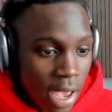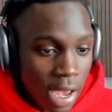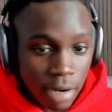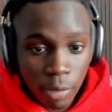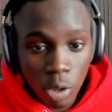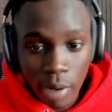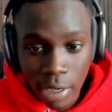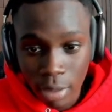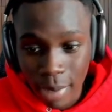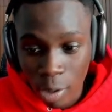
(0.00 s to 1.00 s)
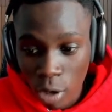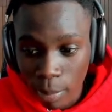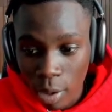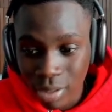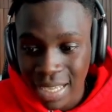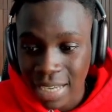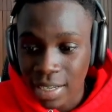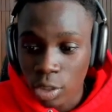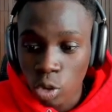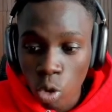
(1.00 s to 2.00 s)
And if you go right here in my QuickBooks, I did
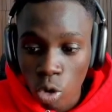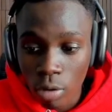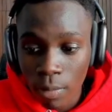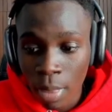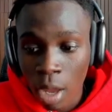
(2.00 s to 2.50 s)
a total of